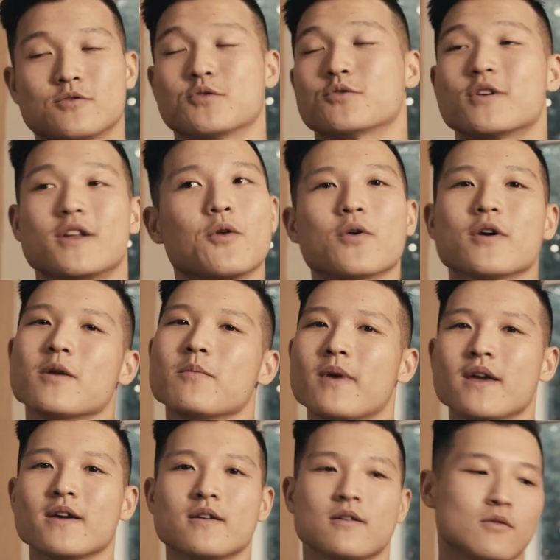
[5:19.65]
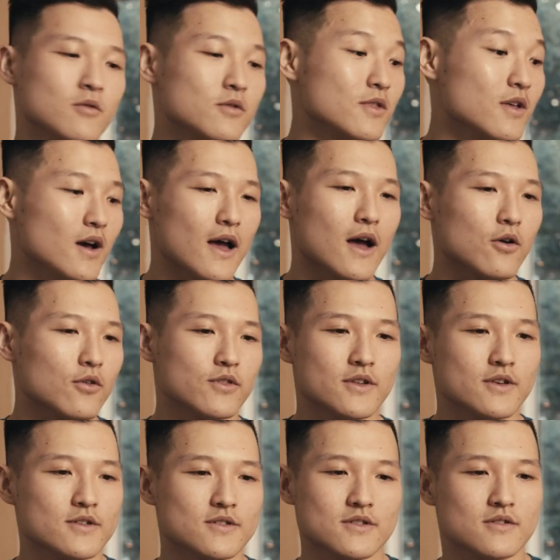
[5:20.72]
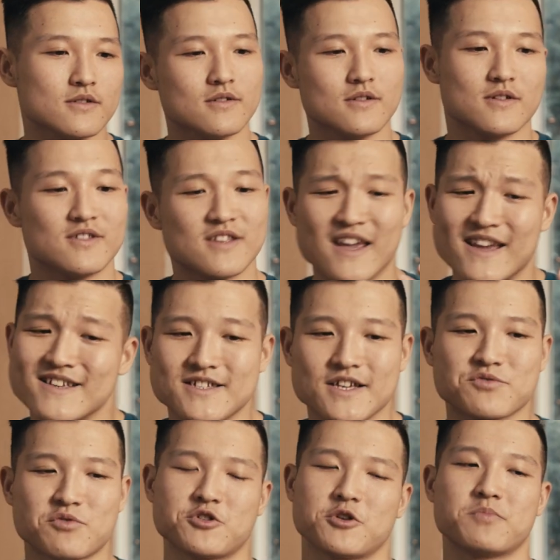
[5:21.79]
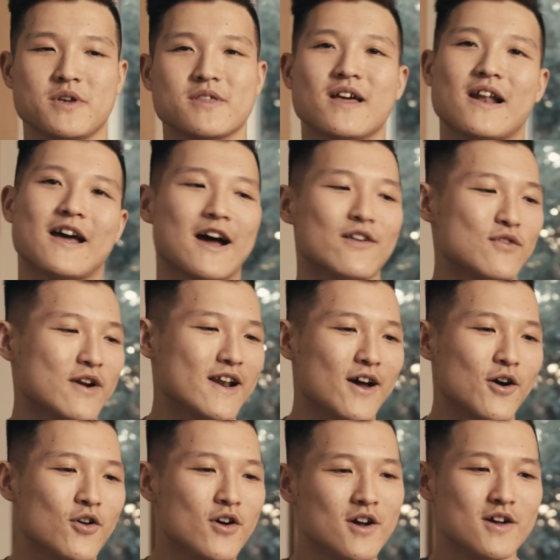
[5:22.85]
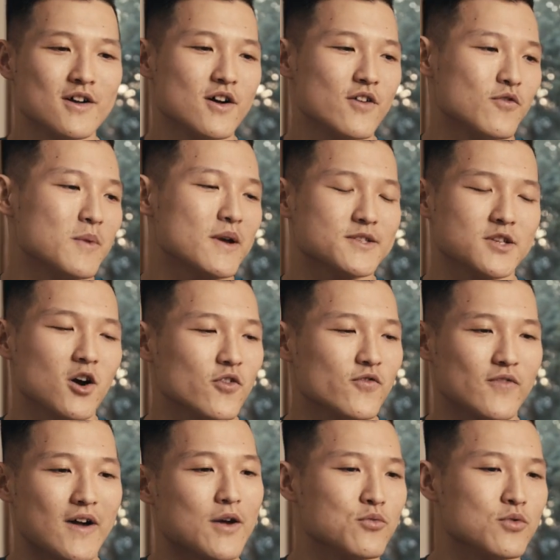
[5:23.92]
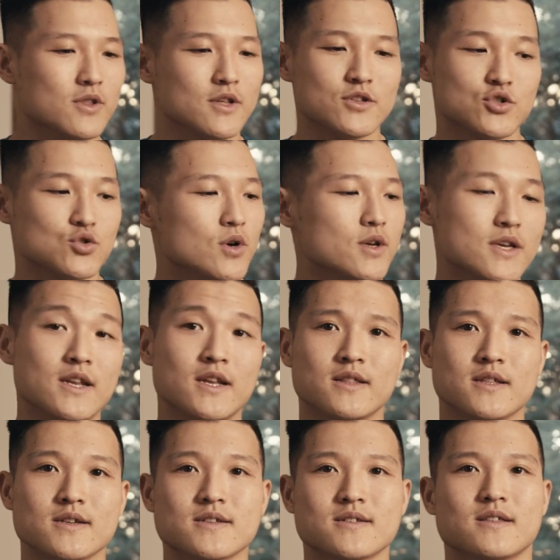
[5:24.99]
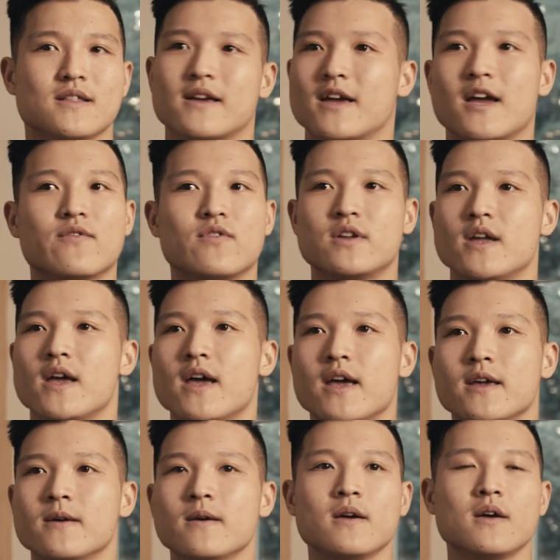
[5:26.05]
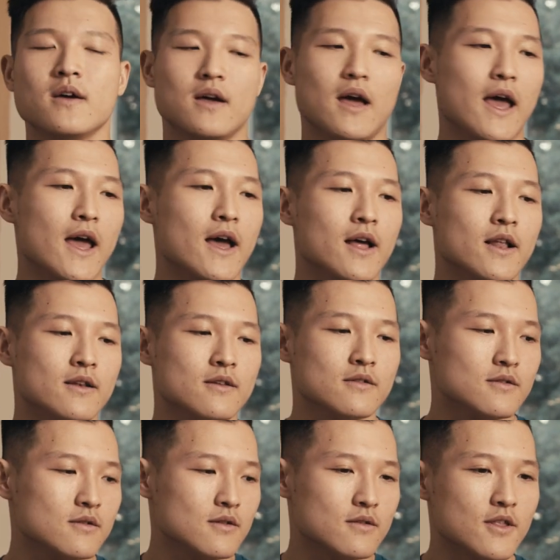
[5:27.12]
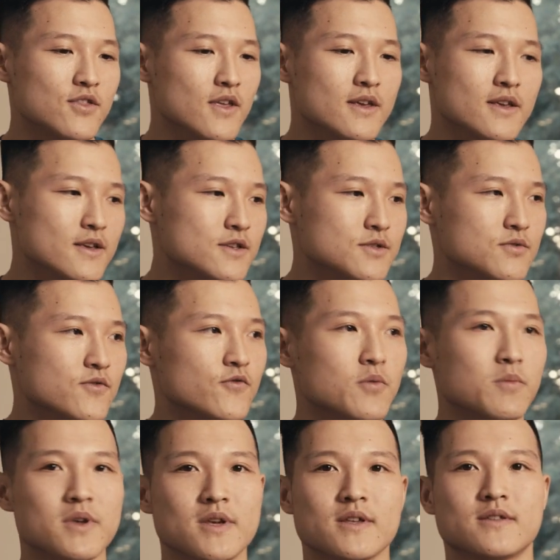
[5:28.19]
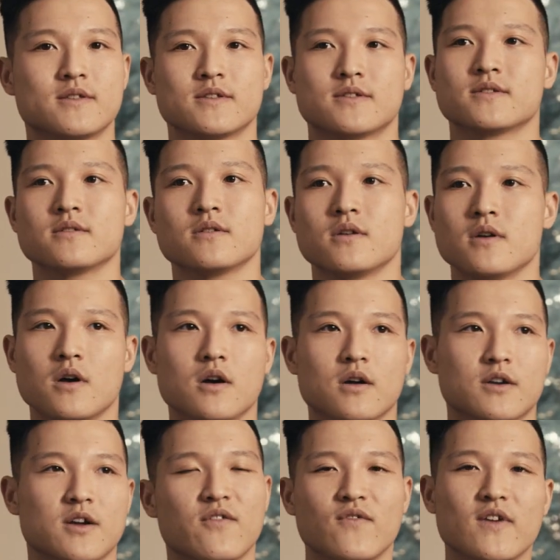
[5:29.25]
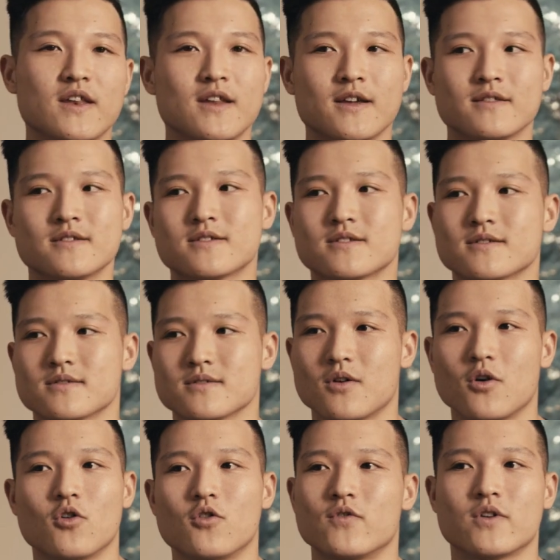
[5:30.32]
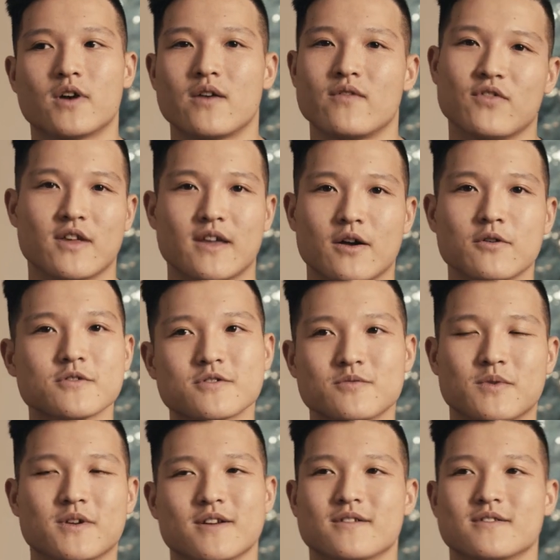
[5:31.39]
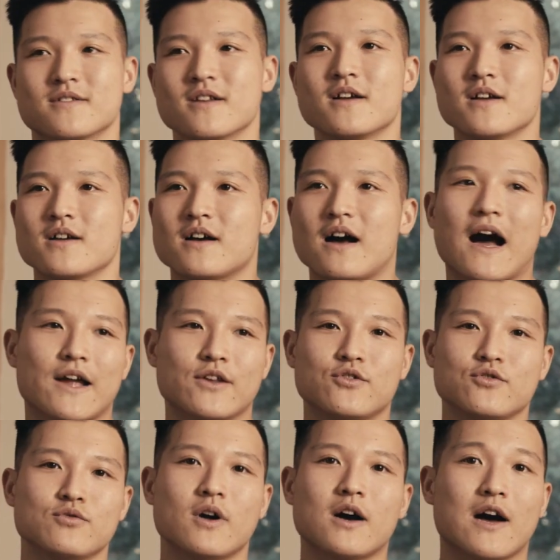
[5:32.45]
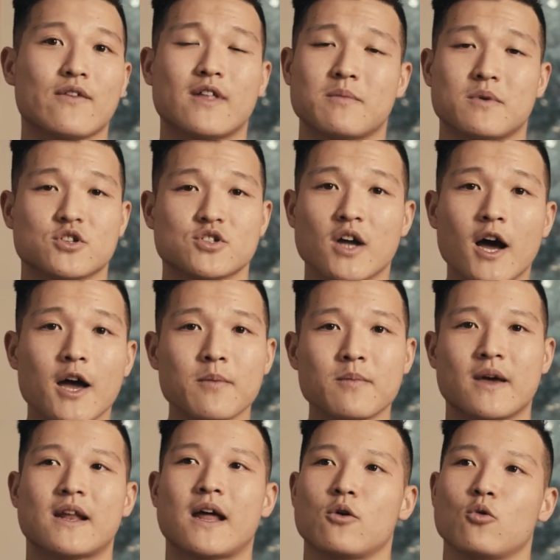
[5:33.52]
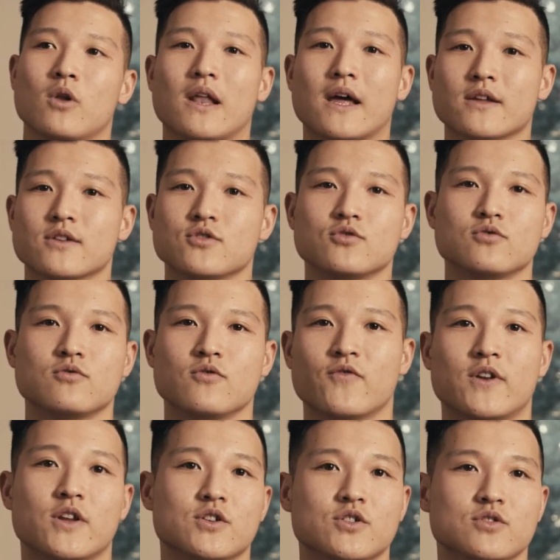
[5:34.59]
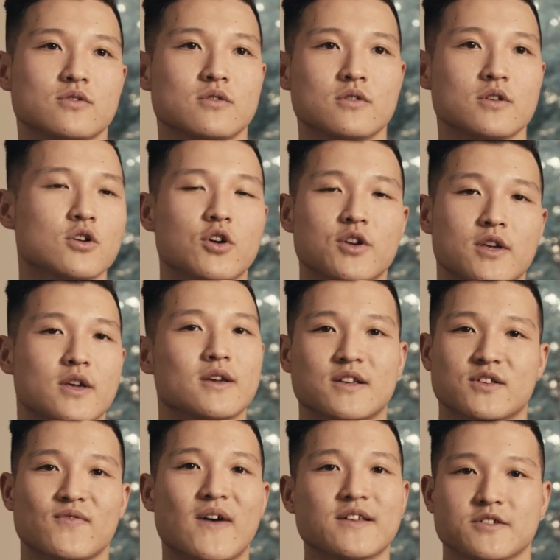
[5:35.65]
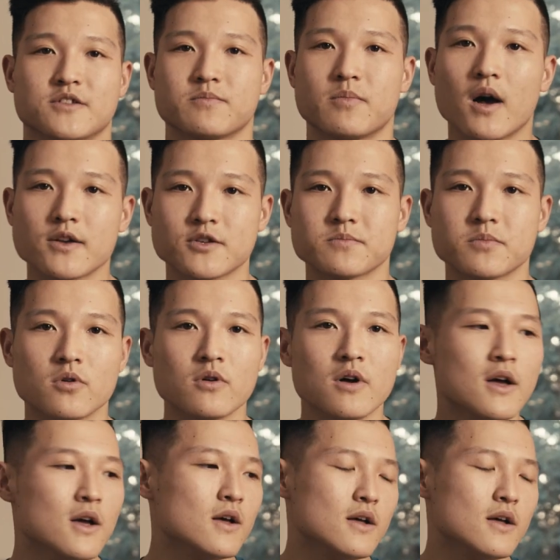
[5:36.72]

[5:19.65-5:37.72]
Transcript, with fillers: So today we're gonna make the healthiest, tastiest recipe that I have right now. For myself, I really enjoy eating this like every day, and the thing is, for me, it's convenience over everything else because I do not have that much time, and I would like to finish cooking as fast as possible.